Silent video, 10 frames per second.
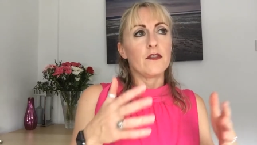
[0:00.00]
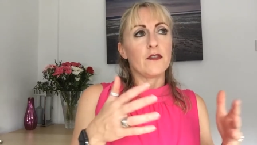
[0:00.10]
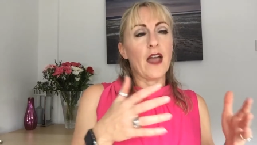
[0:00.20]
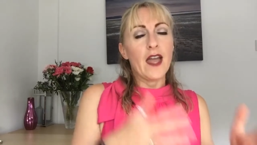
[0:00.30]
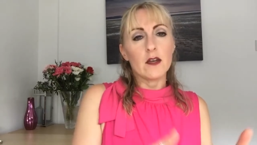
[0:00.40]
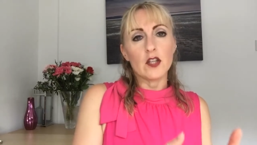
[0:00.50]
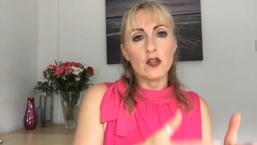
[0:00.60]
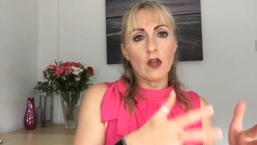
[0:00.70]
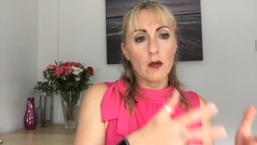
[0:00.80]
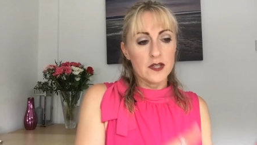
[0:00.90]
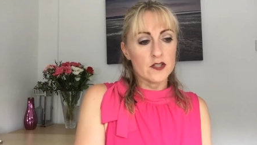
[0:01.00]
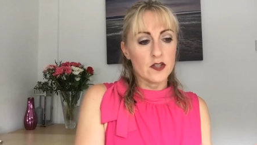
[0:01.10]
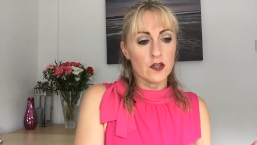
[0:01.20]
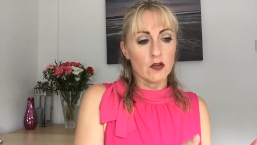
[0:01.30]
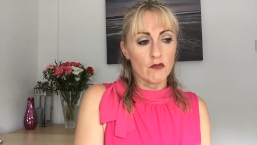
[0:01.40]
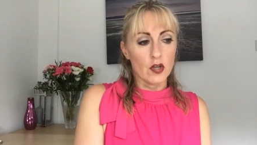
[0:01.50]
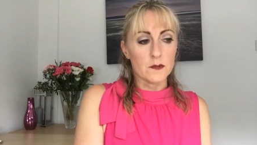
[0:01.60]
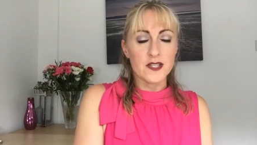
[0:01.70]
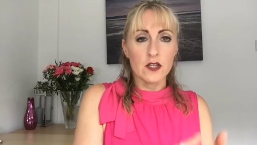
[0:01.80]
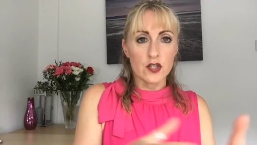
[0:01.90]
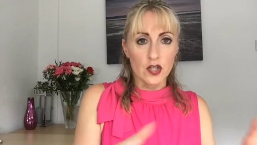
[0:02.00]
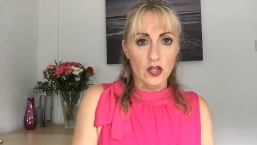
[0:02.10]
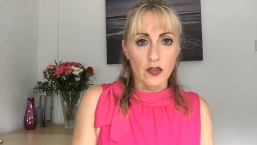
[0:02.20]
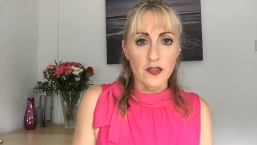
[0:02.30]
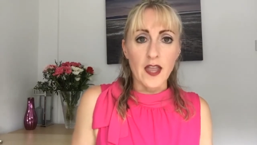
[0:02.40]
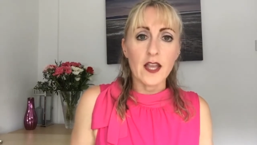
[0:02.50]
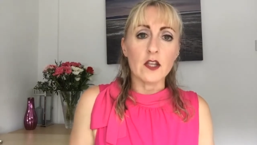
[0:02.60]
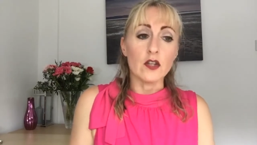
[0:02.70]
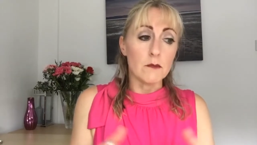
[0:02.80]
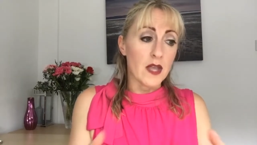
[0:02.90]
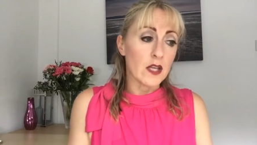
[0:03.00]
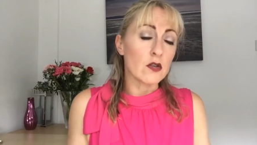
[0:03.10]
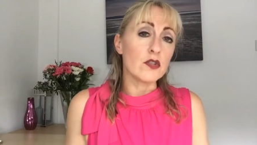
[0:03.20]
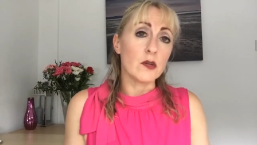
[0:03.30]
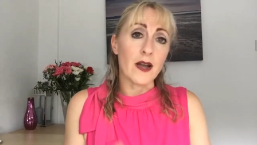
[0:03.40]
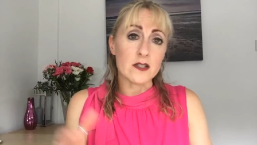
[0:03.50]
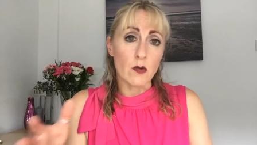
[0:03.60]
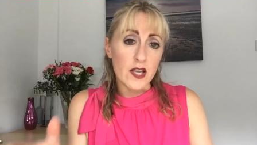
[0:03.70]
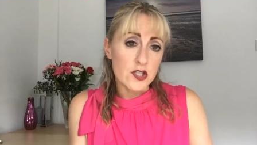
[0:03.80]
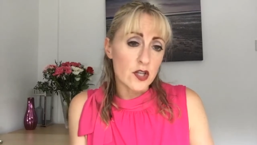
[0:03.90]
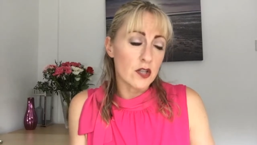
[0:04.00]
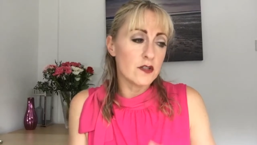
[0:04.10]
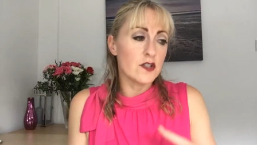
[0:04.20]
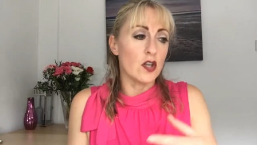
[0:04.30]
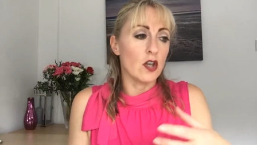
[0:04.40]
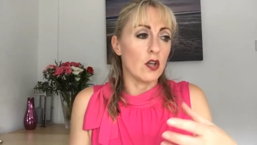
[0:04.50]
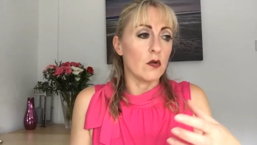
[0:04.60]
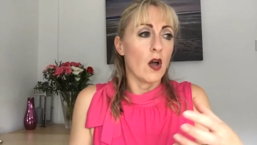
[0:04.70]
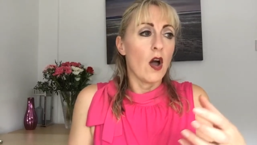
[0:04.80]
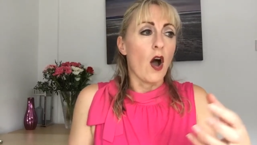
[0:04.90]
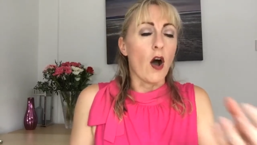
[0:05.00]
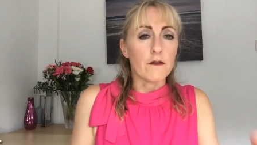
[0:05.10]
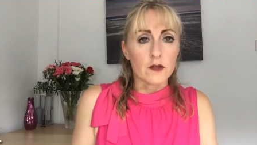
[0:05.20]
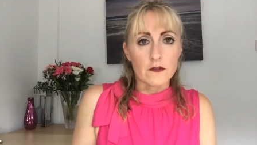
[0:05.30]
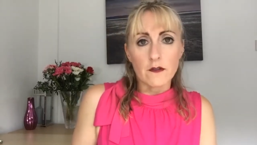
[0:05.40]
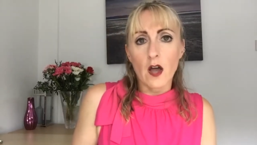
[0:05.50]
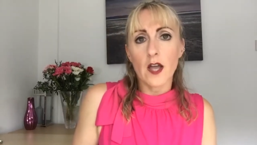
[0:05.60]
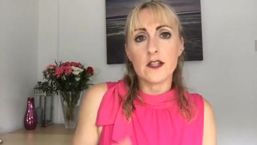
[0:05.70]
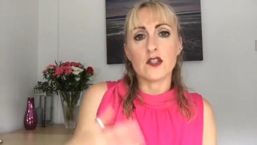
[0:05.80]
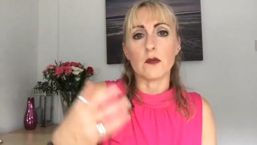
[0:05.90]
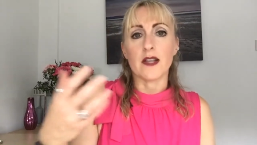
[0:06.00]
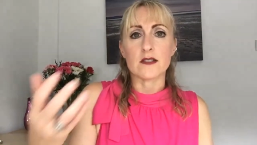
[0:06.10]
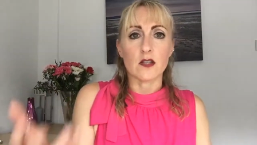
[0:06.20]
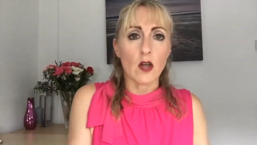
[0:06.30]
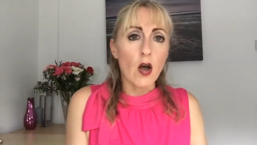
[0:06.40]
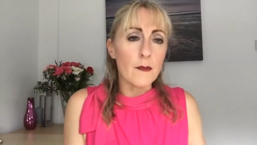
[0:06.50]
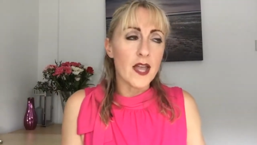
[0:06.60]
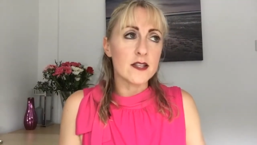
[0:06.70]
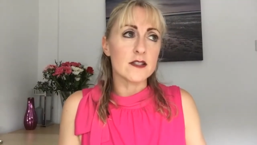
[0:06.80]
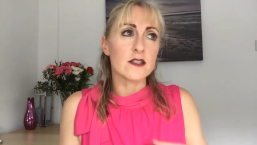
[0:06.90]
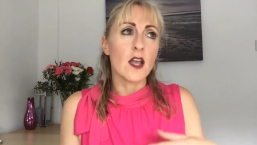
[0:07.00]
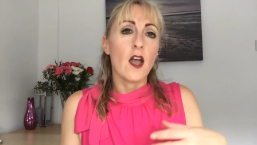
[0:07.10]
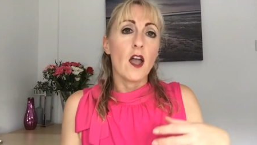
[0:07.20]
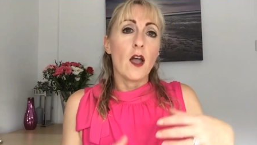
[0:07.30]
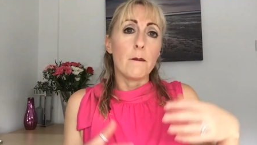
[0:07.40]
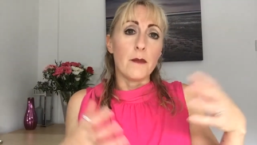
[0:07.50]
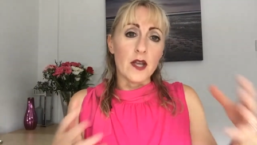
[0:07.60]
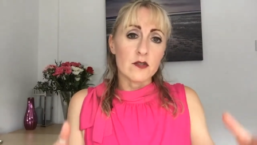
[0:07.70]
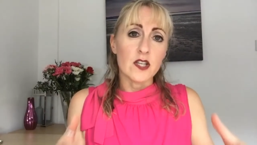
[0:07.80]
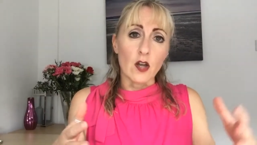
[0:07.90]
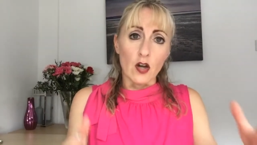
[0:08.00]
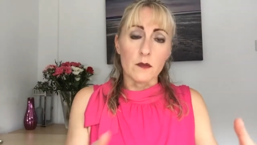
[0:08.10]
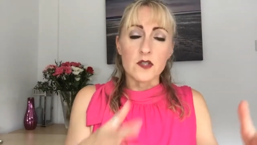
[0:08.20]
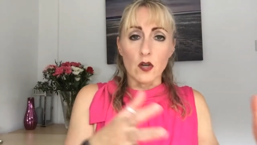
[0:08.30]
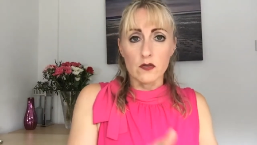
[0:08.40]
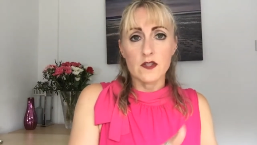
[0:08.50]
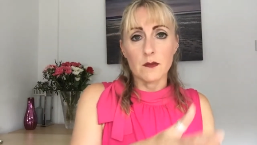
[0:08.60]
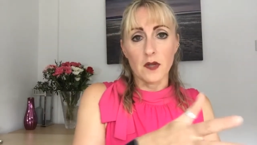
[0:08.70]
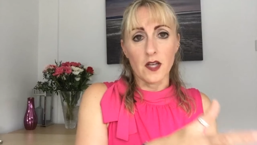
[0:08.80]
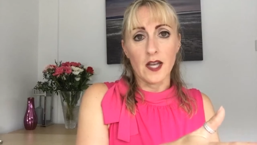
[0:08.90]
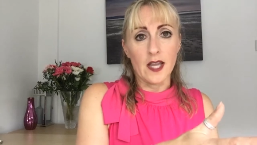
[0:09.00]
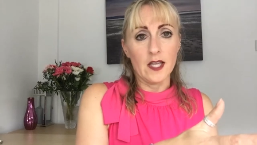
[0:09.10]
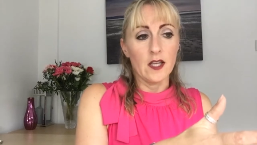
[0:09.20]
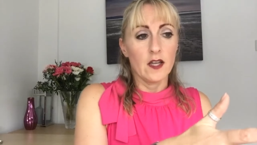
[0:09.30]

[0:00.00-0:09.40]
Then you go into the groups and do your thing. You mingle, you ask questions, you offer advice, you answer comments, building up to ultimately